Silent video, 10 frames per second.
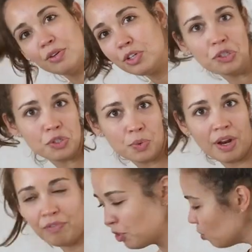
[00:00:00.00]
You can use
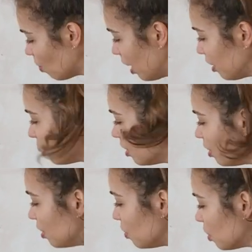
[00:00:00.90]
whatever you want.
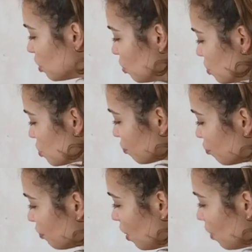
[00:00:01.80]
You can use your
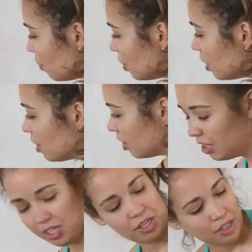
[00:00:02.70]
phone.
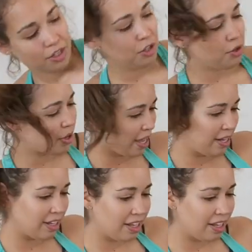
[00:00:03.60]
You can